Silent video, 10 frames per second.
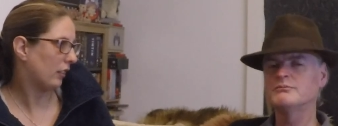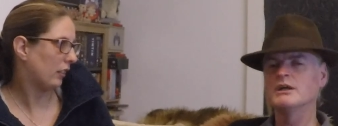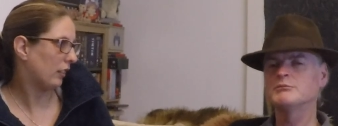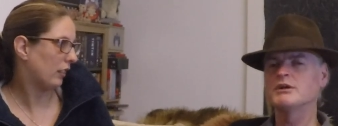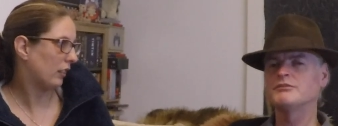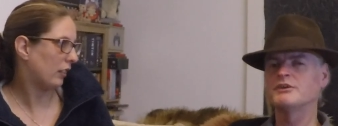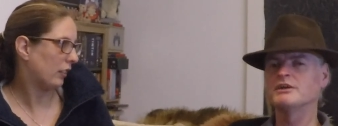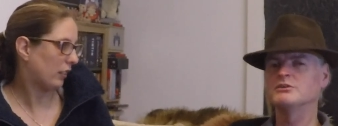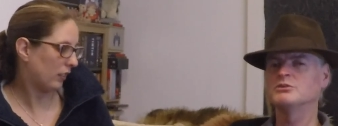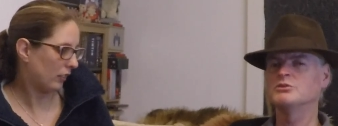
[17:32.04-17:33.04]
Speaker 1: mobile
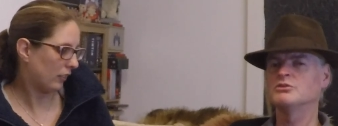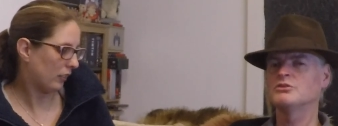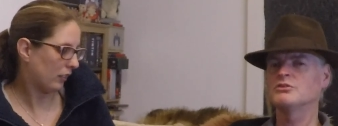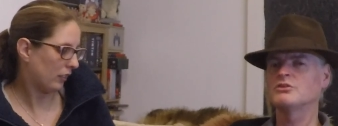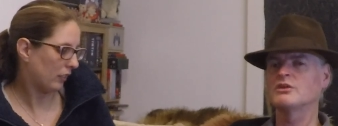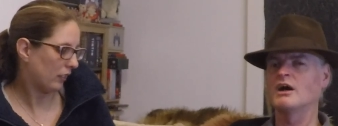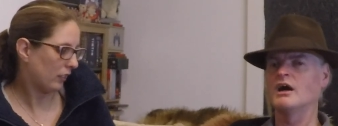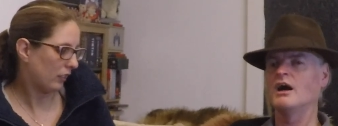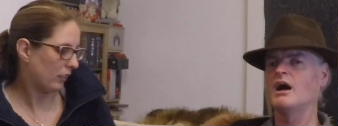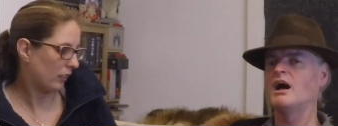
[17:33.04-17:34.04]
phones
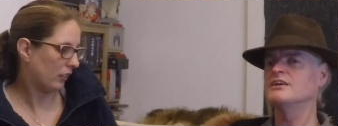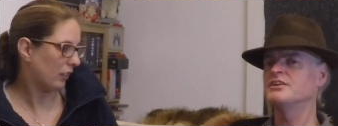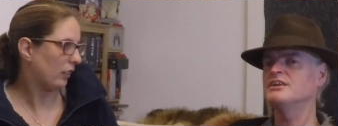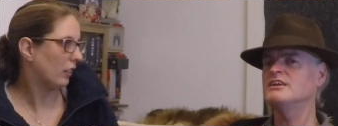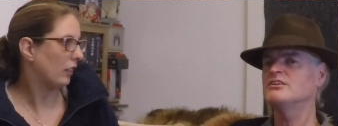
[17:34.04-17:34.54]
uh, either didn't